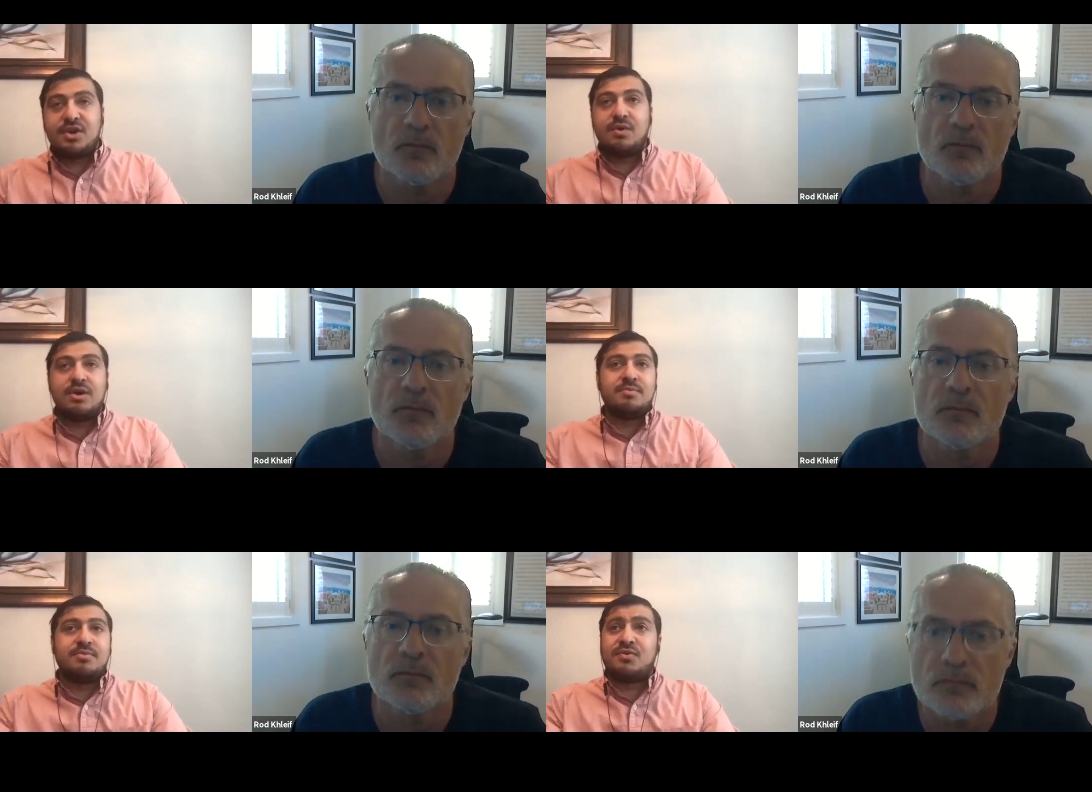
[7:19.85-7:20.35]

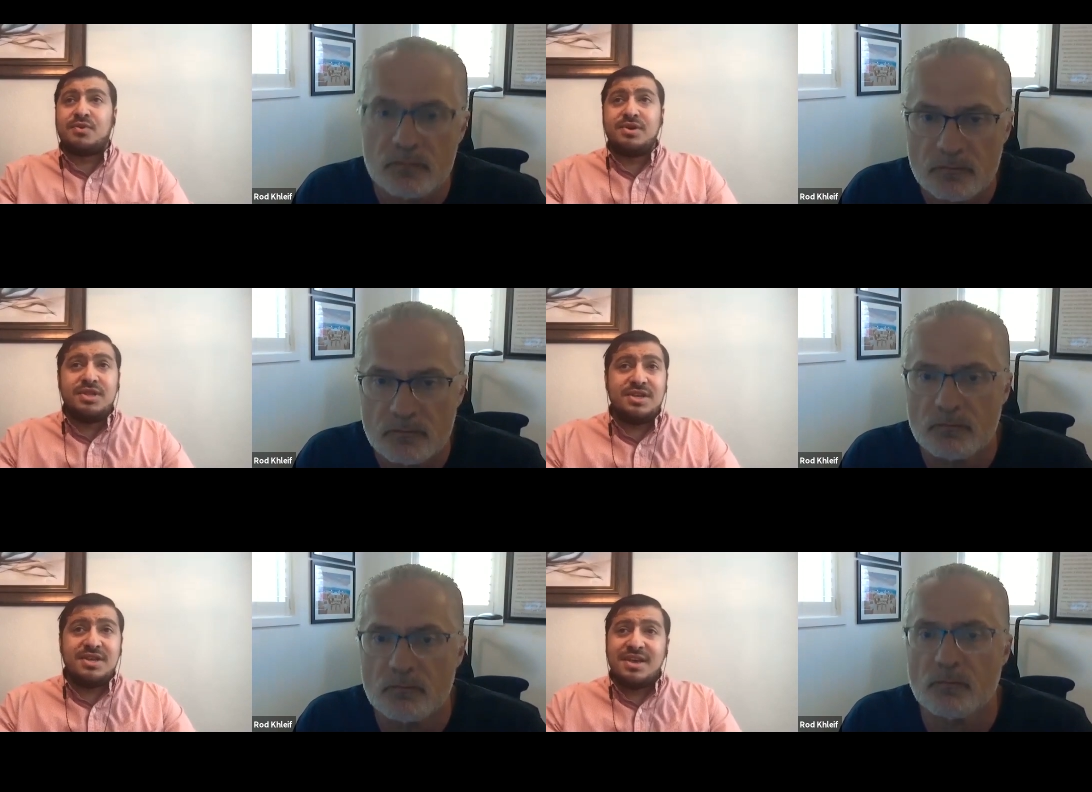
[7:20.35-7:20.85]
Speaker 1: But really,
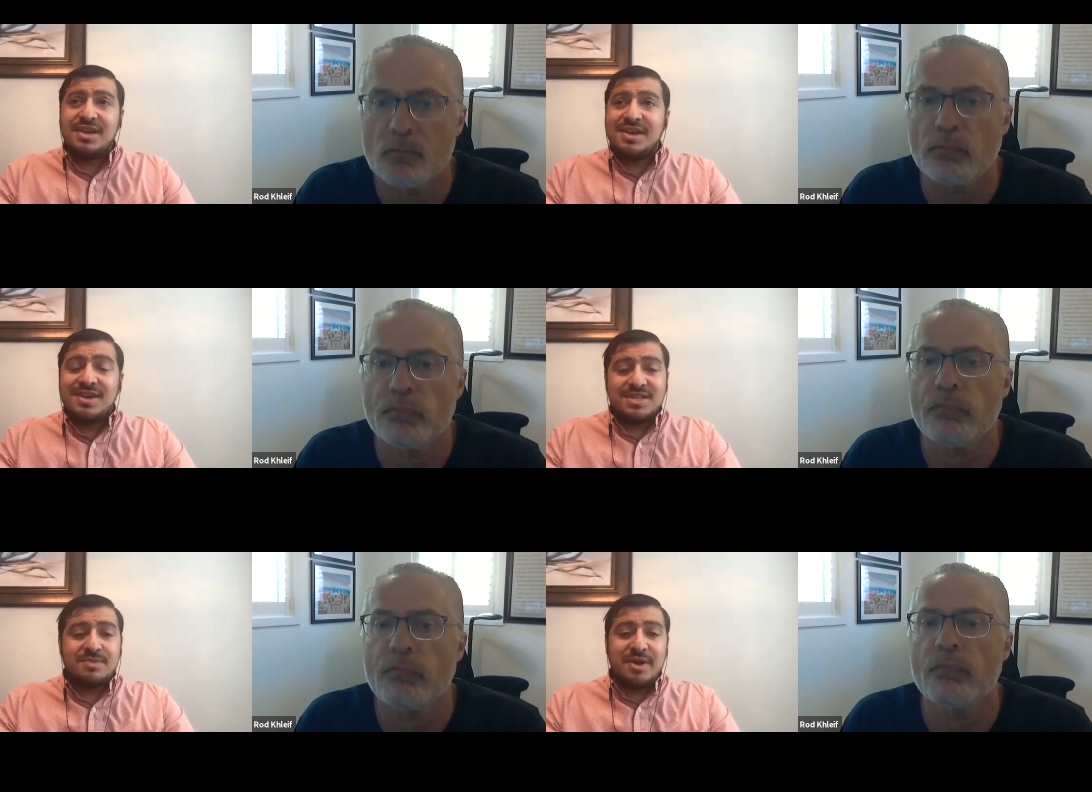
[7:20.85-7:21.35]
it's
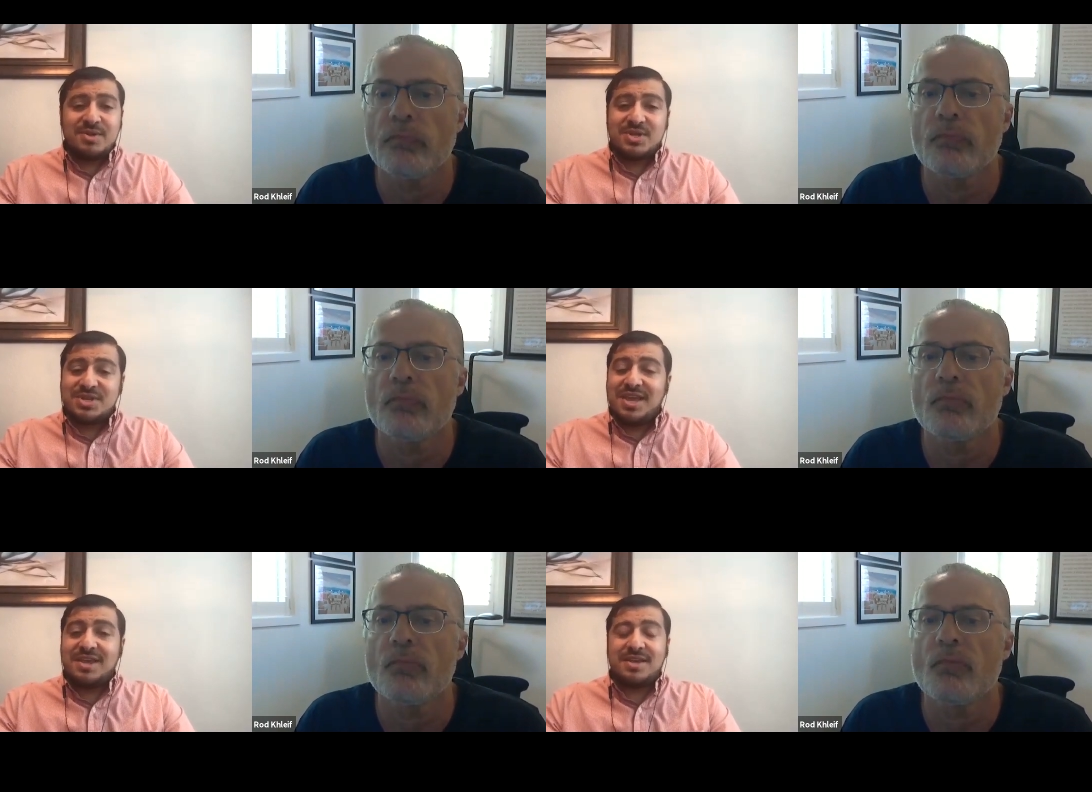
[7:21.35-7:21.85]
about staying
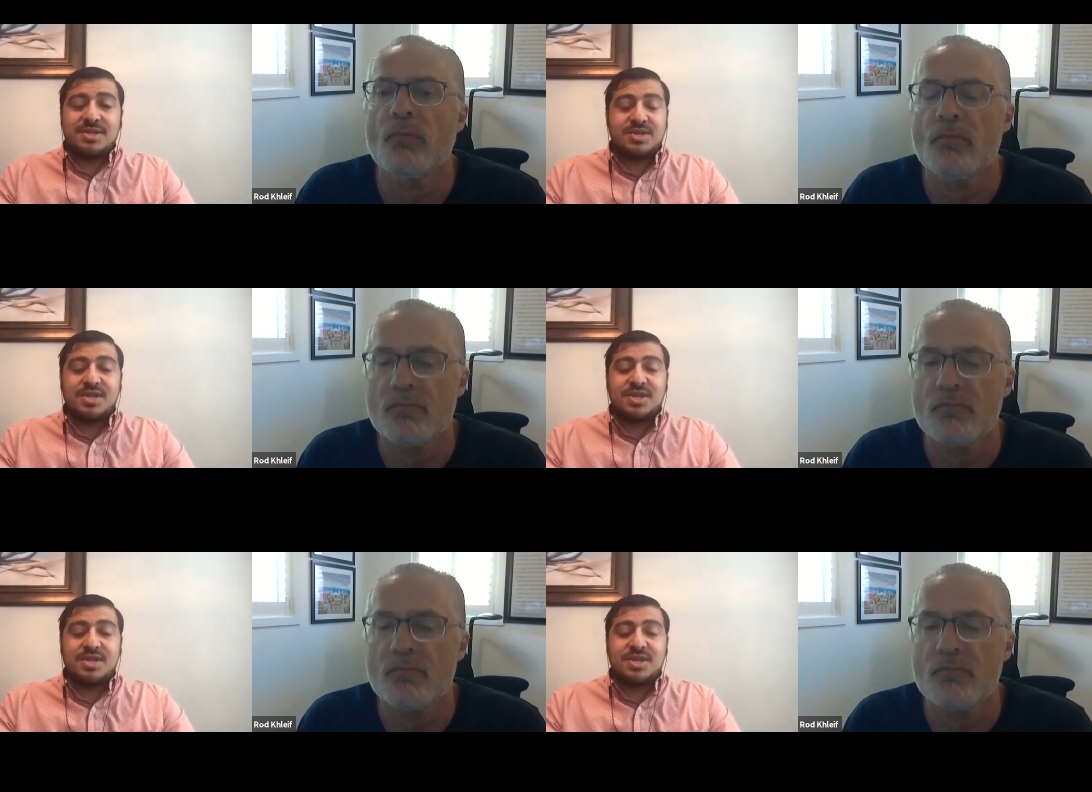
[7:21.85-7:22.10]
in sync.